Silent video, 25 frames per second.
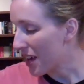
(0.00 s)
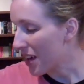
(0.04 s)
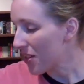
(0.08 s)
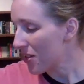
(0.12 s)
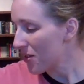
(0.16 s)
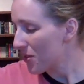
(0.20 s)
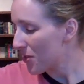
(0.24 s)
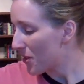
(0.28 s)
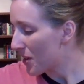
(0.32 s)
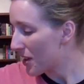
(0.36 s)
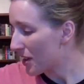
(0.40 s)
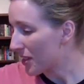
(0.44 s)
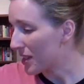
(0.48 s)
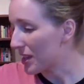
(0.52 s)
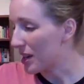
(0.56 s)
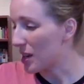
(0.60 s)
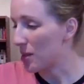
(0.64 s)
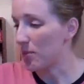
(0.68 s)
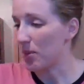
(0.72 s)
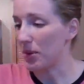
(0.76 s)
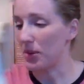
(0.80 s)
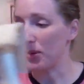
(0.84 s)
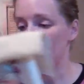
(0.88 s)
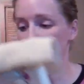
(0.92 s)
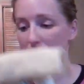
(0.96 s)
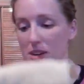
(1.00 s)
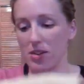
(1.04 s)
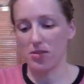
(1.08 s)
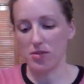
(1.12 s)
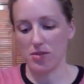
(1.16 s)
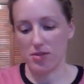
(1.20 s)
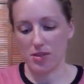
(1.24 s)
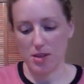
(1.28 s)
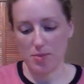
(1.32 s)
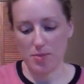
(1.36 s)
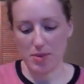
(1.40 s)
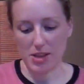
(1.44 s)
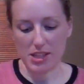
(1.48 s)
The other thing that I pulled
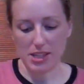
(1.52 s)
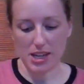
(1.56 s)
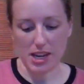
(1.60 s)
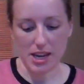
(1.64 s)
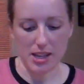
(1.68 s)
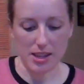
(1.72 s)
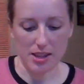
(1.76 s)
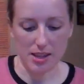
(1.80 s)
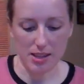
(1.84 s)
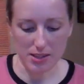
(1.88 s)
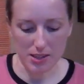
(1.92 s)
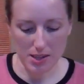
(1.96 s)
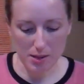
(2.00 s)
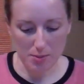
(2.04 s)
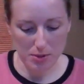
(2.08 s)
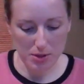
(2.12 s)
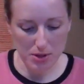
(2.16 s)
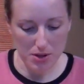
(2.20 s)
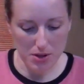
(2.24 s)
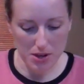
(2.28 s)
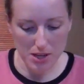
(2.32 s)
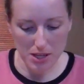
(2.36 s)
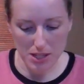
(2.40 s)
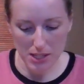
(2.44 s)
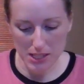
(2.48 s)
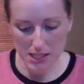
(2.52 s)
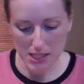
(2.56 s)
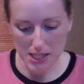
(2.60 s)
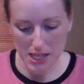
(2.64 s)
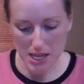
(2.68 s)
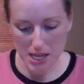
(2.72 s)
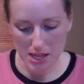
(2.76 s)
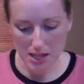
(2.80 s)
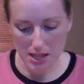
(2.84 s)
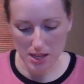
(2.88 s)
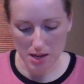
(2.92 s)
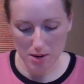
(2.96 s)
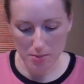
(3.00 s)
out, and let me tighten this up so you can
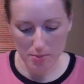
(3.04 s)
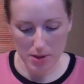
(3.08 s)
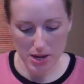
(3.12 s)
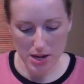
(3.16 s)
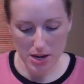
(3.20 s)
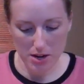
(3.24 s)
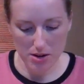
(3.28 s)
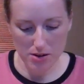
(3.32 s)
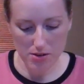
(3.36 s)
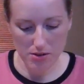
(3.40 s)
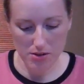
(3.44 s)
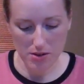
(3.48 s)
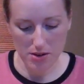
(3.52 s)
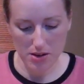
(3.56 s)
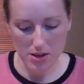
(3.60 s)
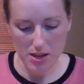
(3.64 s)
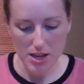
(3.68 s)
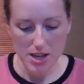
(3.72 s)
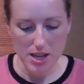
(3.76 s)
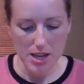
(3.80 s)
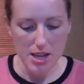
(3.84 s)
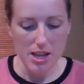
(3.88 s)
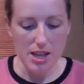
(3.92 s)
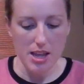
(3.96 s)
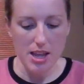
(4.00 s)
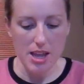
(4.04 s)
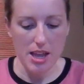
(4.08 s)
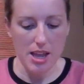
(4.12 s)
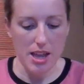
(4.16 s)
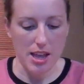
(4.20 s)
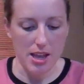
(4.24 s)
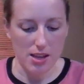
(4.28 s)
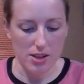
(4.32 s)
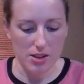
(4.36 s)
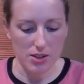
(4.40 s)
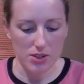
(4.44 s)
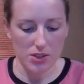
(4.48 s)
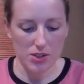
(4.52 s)
see a little better,
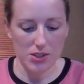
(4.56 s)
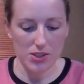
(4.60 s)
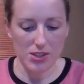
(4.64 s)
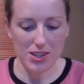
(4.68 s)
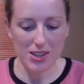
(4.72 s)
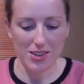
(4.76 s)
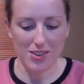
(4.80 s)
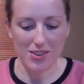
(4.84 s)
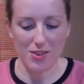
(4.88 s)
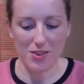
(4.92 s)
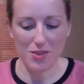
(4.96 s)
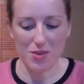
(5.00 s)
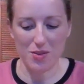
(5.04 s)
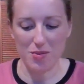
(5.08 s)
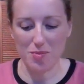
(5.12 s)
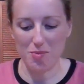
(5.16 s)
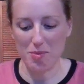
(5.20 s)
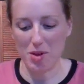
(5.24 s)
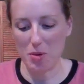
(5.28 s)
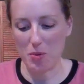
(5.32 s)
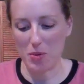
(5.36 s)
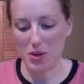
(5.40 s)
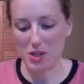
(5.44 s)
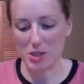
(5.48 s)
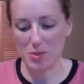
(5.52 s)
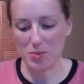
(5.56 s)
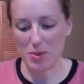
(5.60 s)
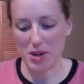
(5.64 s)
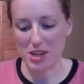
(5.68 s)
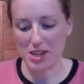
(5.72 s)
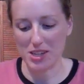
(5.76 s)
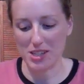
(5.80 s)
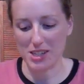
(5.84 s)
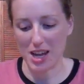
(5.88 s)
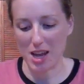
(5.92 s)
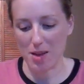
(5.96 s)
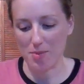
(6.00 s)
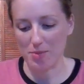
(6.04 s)
is my Once
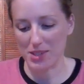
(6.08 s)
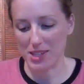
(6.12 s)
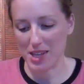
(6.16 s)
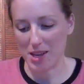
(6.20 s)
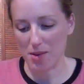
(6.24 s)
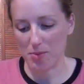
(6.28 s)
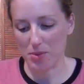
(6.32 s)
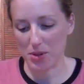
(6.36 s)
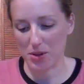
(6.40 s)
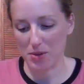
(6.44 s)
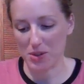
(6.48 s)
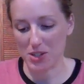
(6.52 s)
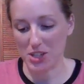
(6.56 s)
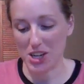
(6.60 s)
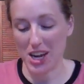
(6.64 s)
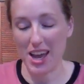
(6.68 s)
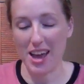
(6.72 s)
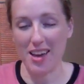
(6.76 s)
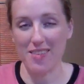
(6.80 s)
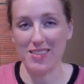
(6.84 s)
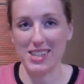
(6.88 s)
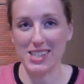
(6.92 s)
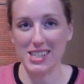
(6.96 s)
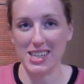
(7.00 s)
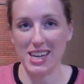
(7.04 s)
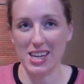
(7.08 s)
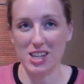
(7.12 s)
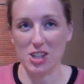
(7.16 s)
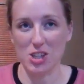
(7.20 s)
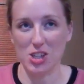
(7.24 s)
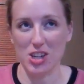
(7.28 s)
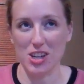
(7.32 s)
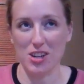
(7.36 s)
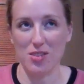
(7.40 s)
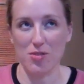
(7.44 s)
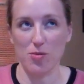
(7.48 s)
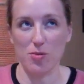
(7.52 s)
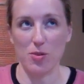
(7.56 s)
Upon a Time sampler, which I haven't
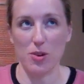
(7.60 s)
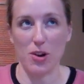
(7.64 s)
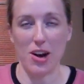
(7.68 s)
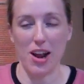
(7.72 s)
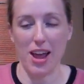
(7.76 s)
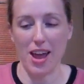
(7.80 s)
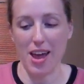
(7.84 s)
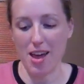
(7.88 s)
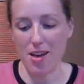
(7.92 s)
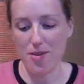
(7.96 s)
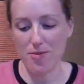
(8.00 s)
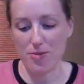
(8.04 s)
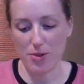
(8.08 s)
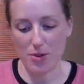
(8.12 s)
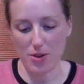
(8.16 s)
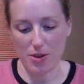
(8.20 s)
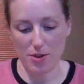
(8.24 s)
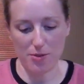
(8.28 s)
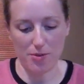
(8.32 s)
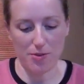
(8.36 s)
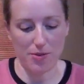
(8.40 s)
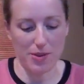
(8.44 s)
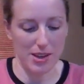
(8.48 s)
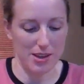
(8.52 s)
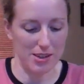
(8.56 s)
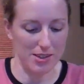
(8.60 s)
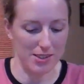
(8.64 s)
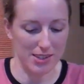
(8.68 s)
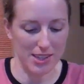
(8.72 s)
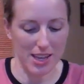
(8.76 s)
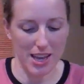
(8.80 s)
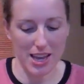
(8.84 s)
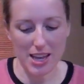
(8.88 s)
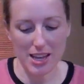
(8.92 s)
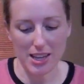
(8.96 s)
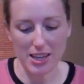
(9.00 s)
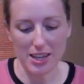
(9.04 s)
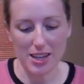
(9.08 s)
touched in forever, it
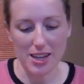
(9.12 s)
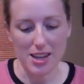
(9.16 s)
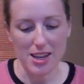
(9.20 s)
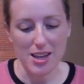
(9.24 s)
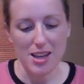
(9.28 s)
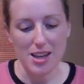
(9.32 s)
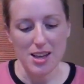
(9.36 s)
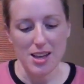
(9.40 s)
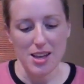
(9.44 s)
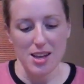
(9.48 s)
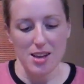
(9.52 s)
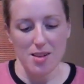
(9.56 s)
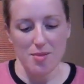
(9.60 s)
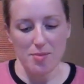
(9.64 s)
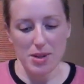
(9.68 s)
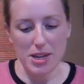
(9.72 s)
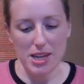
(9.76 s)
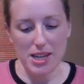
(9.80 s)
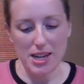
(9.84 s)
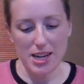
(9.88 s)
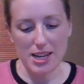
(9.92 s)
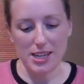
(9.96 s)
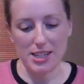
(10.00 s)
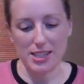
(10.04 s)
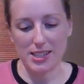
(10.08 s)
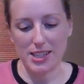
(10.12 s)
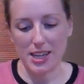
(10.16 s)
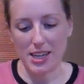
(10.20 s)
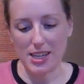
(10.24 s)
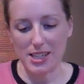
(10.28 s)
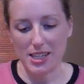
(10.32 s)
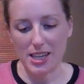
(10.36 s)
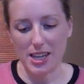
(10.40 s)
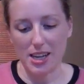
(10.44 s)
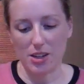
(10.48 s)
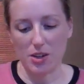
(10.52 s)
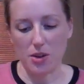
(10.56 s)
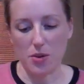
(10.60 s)
feels like, but I
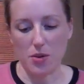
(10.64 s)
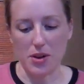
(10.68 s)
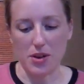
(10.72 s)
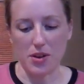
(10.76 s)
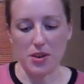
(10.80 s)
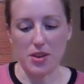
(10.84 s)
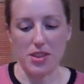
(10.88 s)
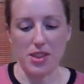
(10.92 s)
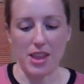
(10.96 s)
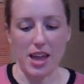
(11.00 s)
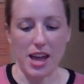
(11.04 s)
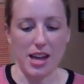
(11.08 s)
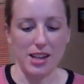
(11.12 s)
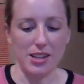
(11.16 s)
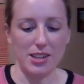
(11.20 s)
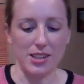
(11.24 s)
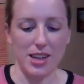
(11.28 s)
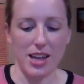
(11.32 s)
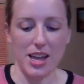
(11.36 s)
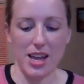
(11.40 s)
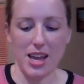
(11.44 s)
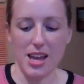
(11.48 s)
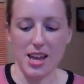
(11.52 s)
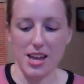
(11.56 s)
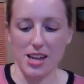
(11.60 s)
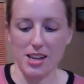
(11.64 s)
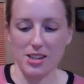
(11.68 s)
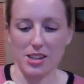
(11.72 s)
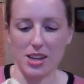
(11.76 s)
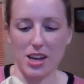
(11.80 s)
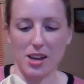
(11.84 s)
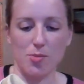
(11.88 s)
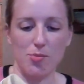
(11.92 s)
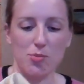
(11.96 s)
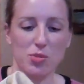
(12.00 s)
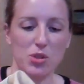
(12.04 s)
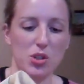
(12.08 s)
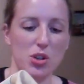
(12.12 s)
decided to get going on that,
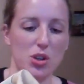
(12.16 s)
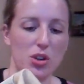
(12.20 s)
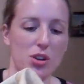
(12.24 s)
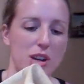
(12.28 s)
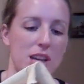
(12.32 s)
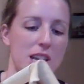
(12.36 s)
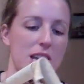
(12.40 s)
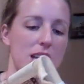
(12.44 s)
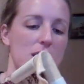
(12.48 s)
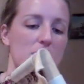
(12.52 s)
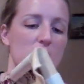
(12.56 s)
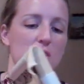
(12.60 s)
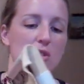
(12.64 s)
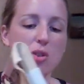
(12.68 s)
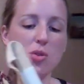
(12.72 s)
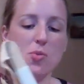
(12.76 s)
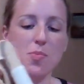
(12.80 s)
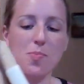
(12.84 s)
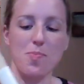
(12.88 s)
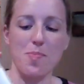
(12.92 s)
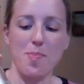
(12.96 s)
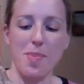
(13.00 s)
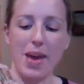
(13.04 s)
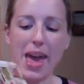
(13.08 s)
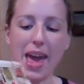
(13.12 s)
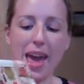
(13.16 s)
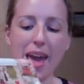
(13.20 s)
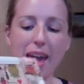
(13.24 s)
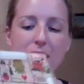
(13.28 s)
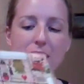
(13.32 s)
and I'm starting into